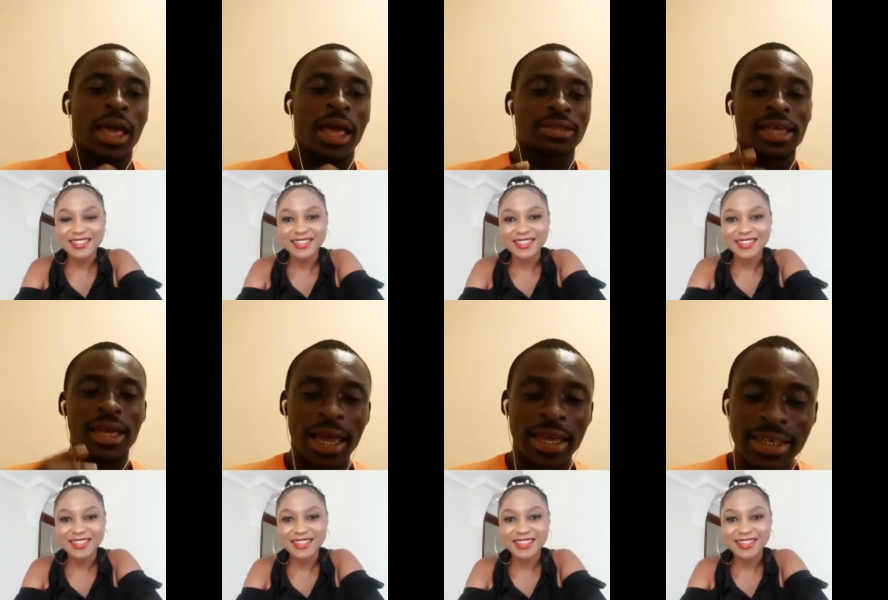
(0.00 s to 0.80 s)
Speaker 1: the
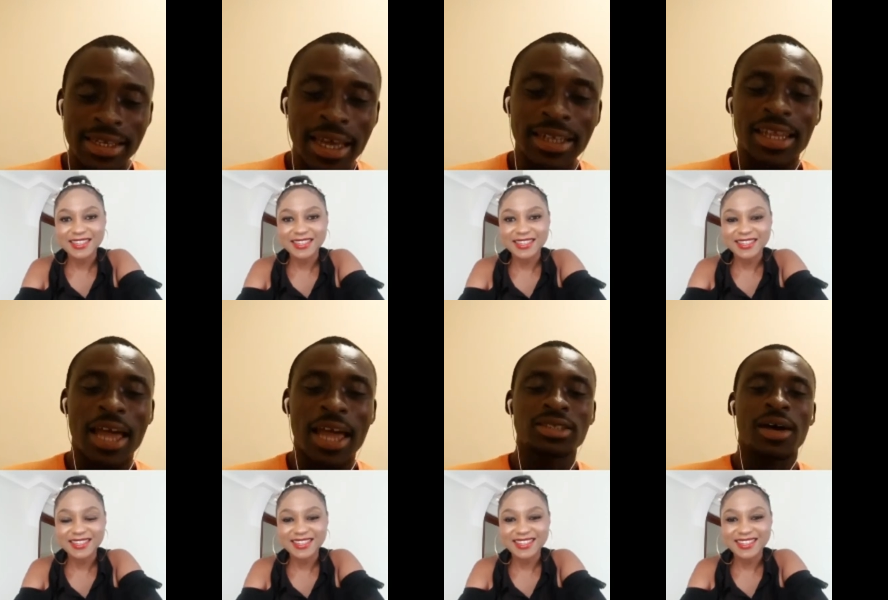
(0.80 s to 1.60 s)
Ghanaian
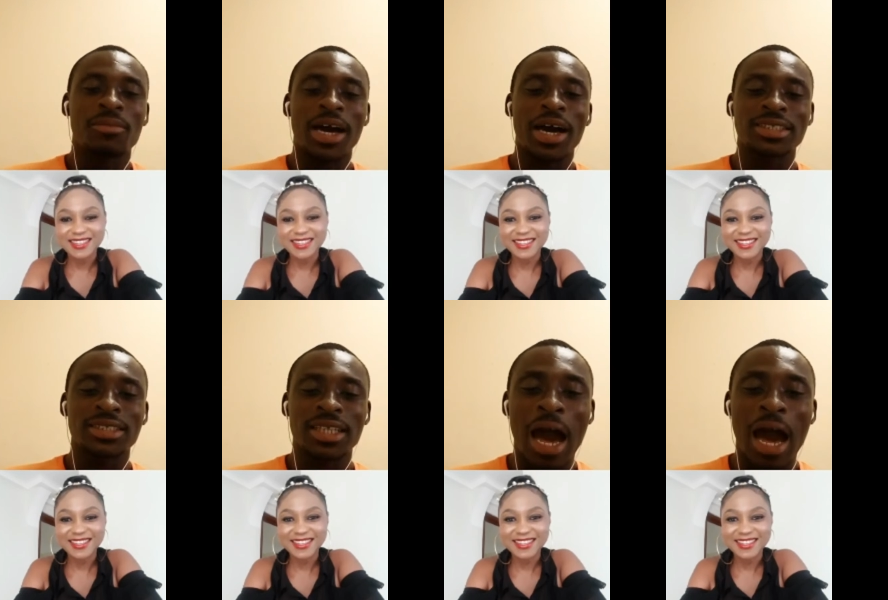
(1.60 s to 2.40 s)
lifestyle magazine
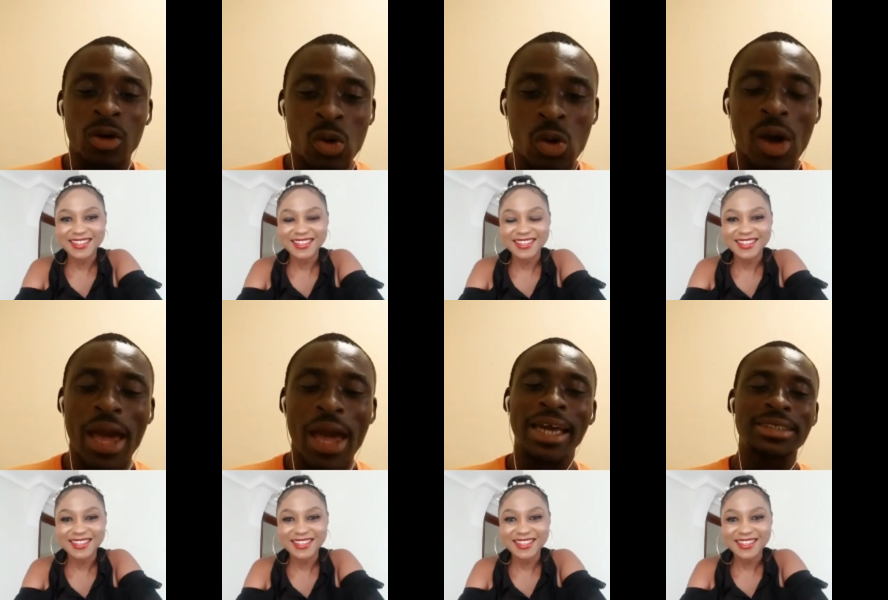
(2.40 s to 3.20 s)
Ago
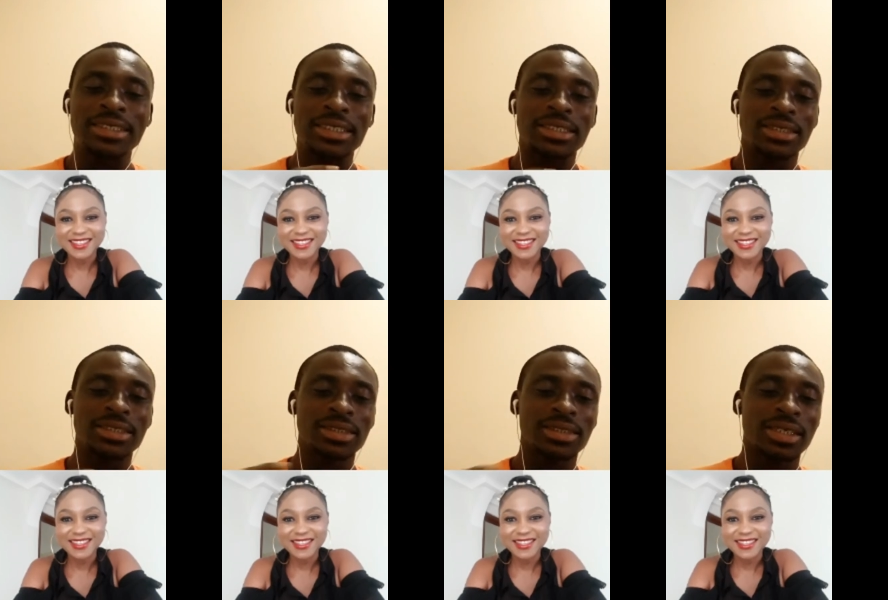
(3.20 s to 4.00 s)
and
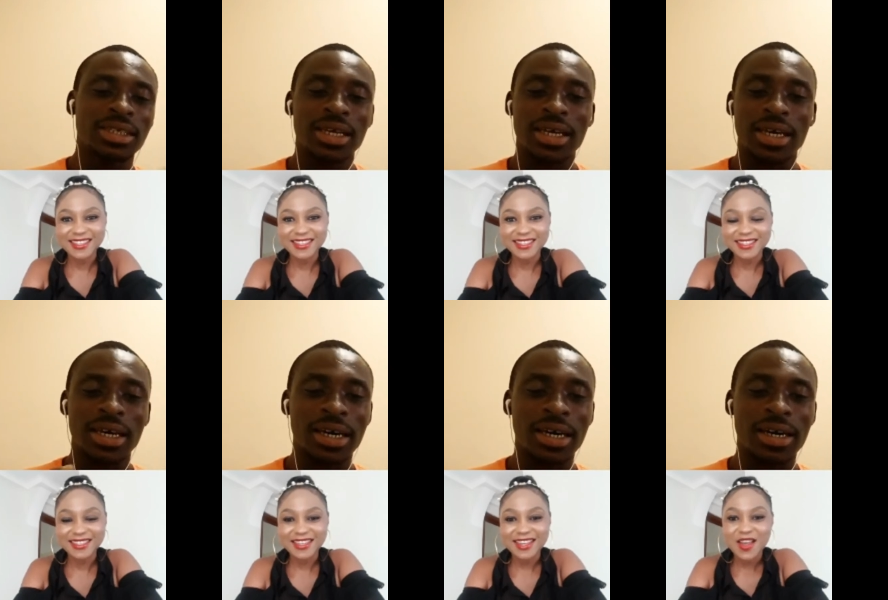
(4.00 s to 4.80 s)

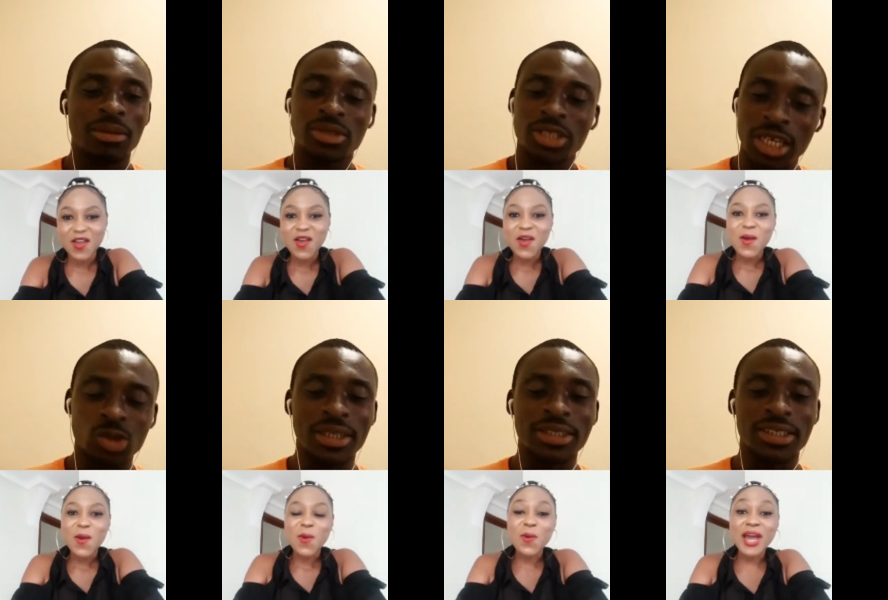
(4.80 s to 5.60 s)
um,
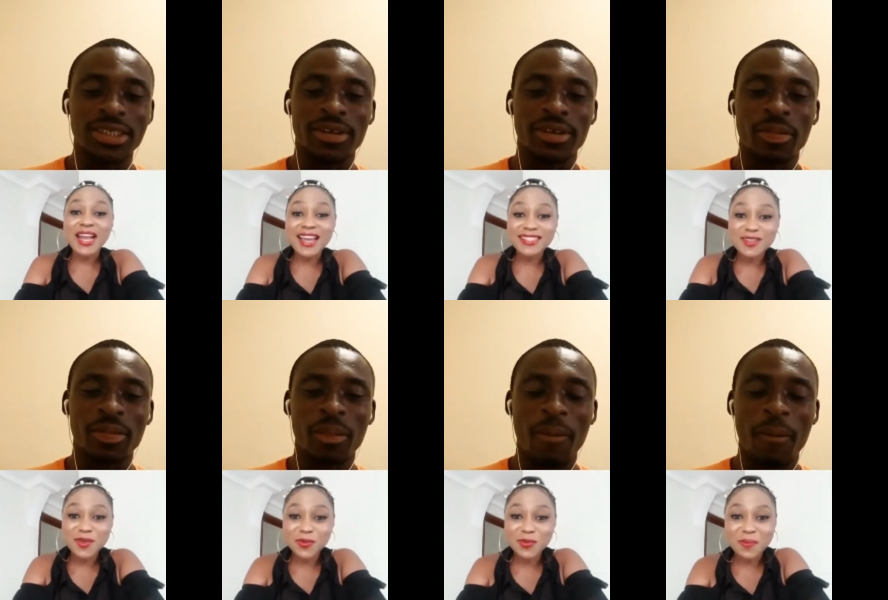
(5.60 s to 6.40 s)
GH1? Well, as
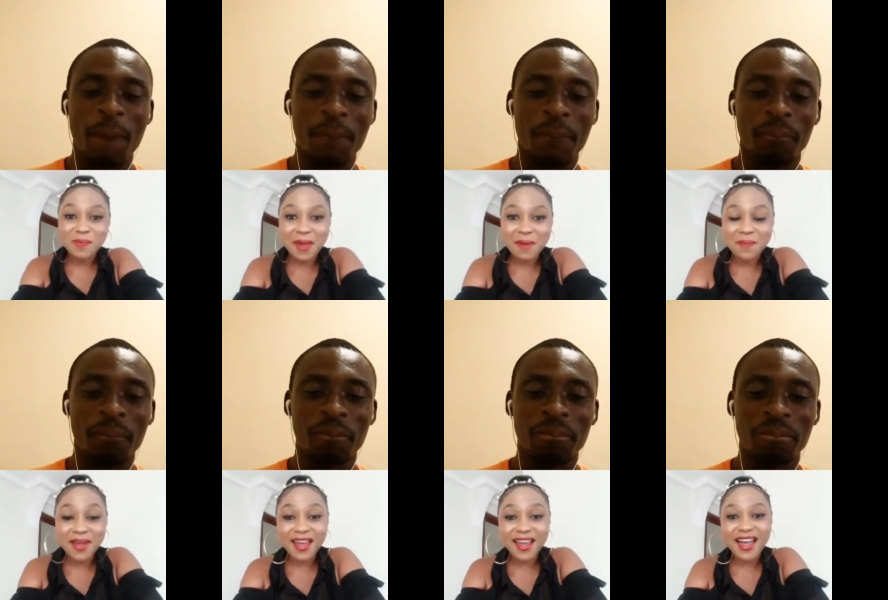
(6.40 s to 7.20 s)
Speaker 2: you remember,
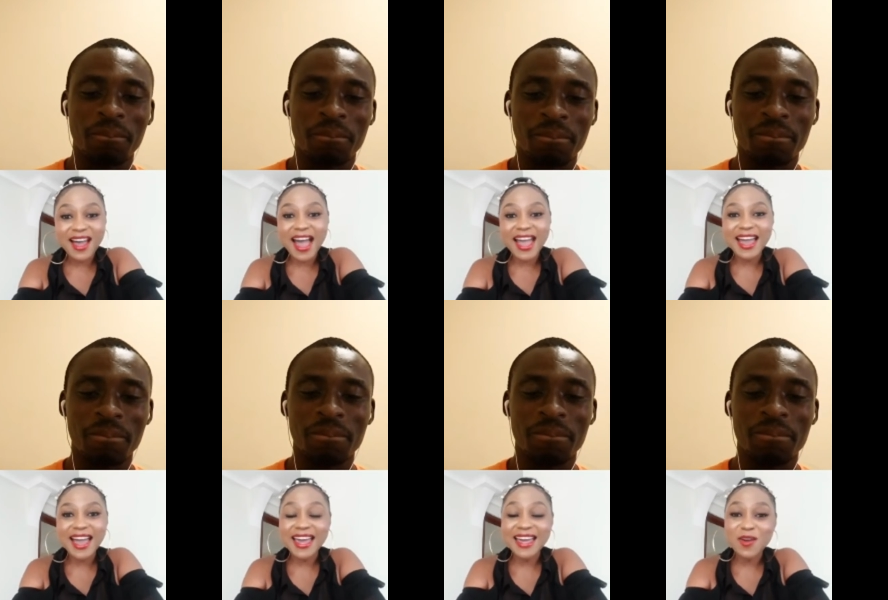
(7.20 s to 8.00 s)
I, I
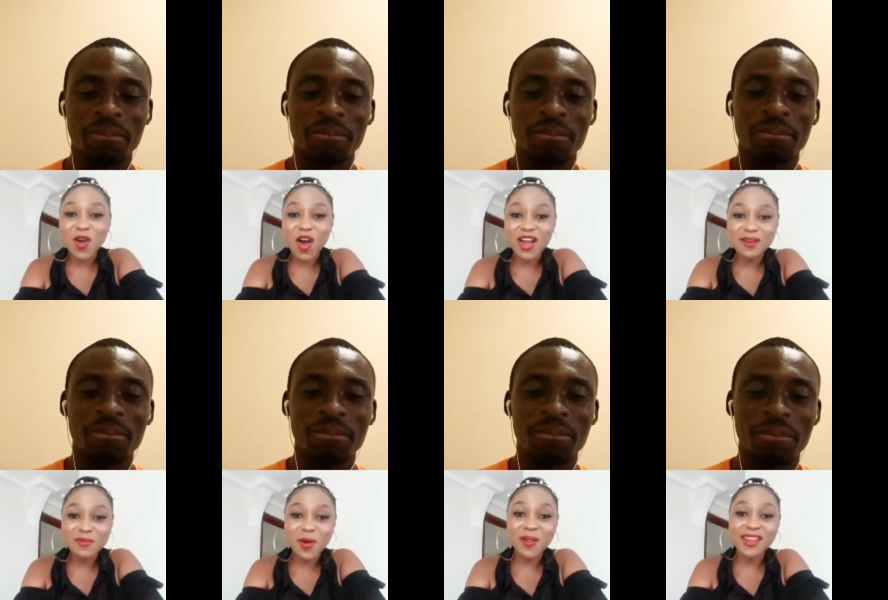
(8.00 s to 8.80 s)
had a column
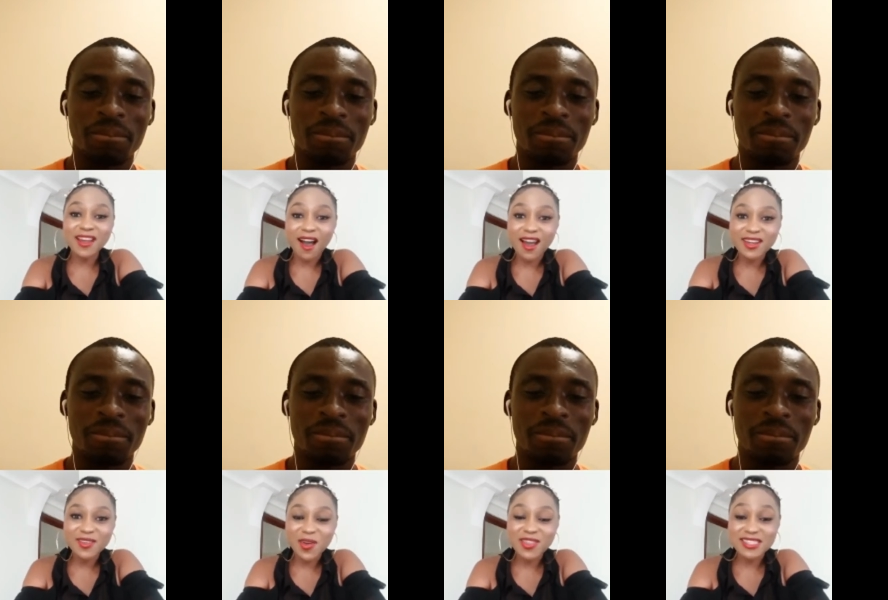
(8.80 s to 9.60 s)
called The Garden
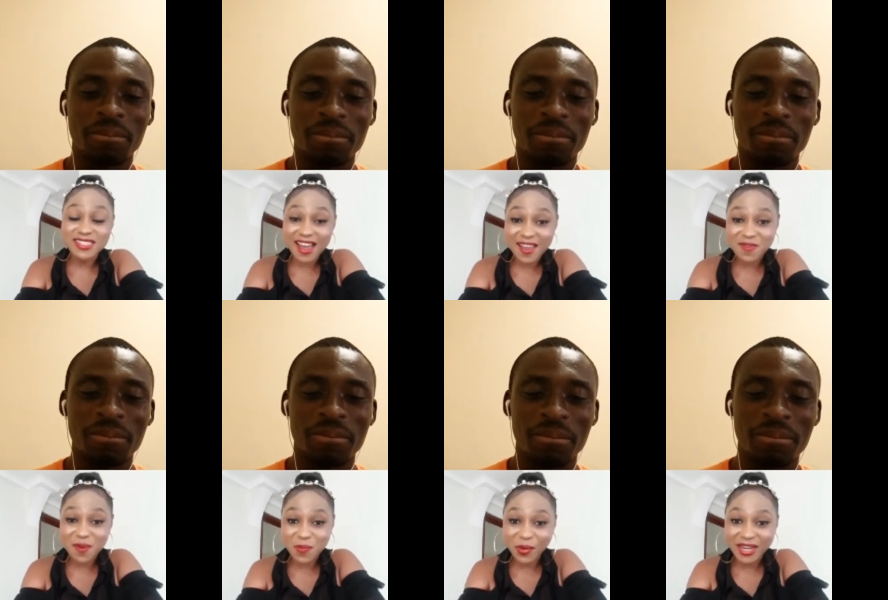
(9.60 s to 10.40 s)
on the Starr
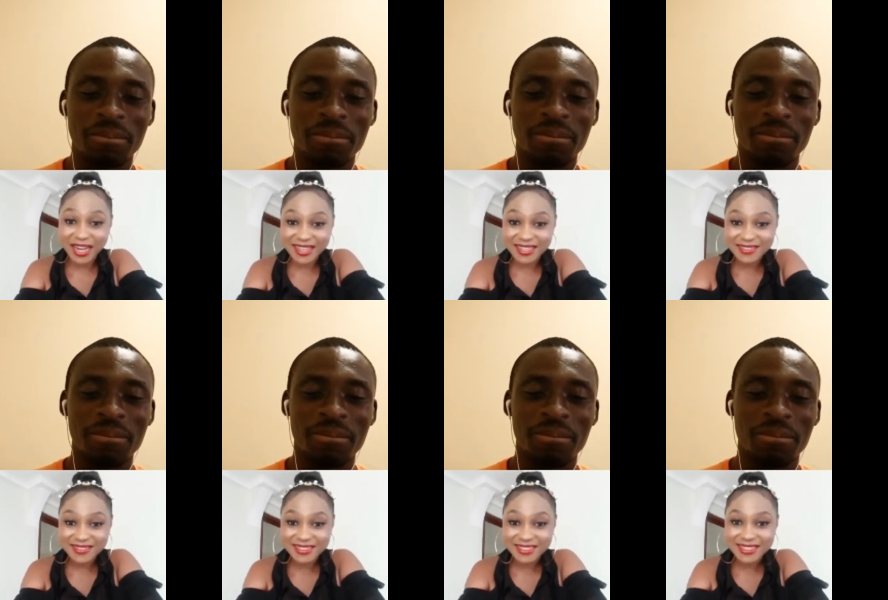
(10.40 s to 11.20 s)
FM Online
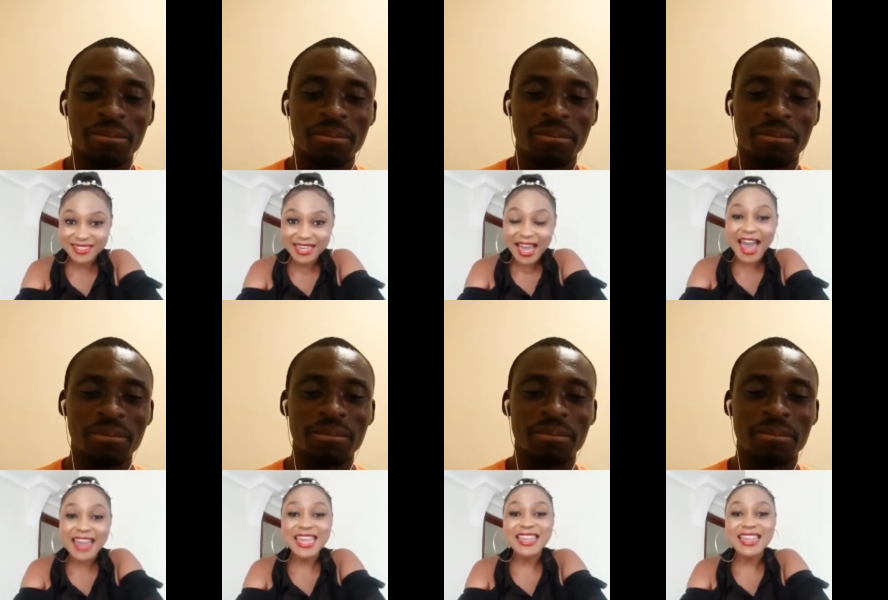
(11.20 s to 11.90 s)
I think